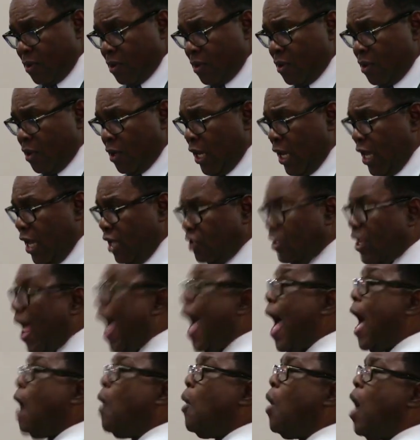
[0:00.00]
He is
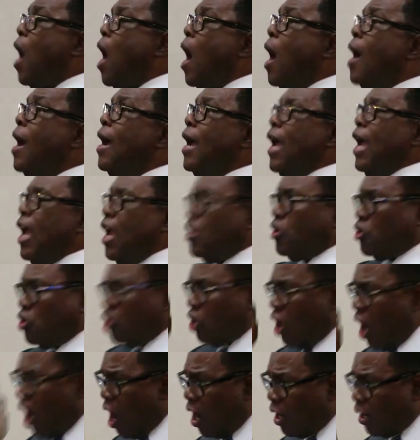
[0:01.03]
our
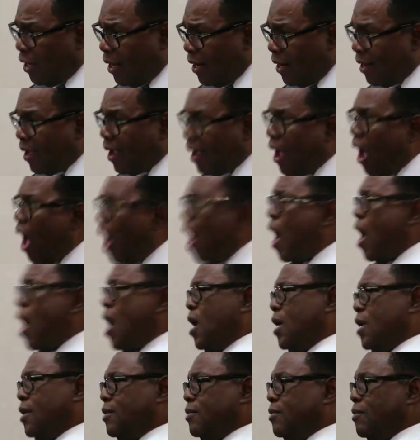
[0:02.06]
eternal
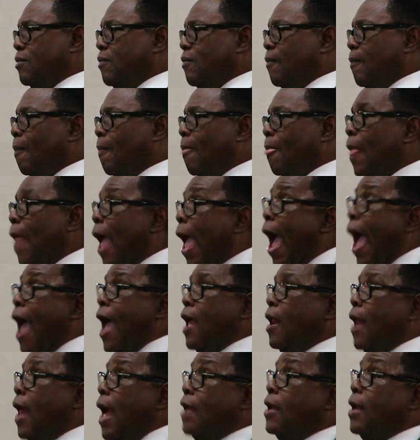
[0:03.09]
God.
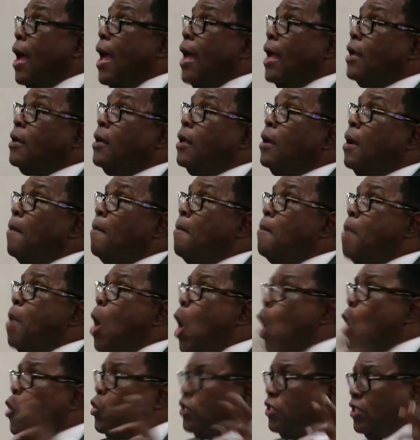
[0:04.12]
And, and, and
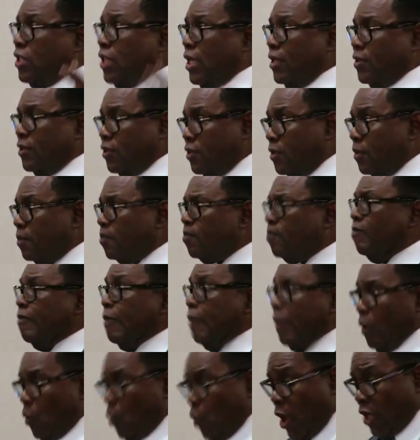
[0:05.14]

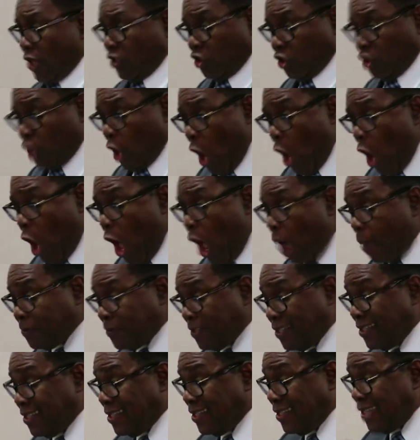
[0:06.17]
Moses was so
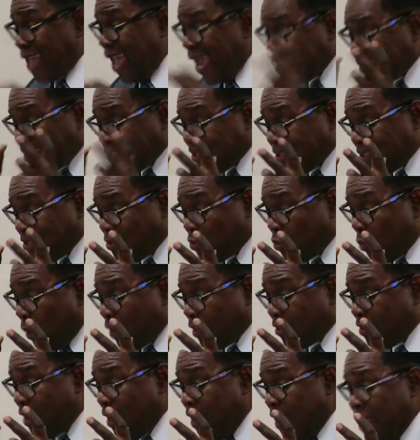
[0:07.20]
obsessed with
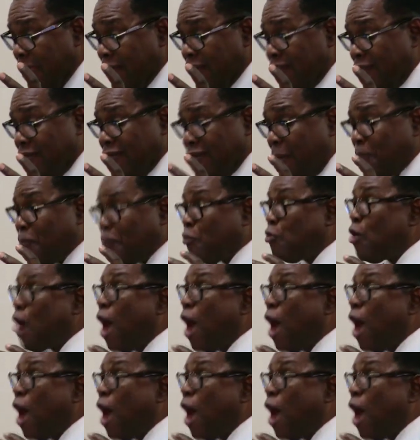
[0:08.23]
the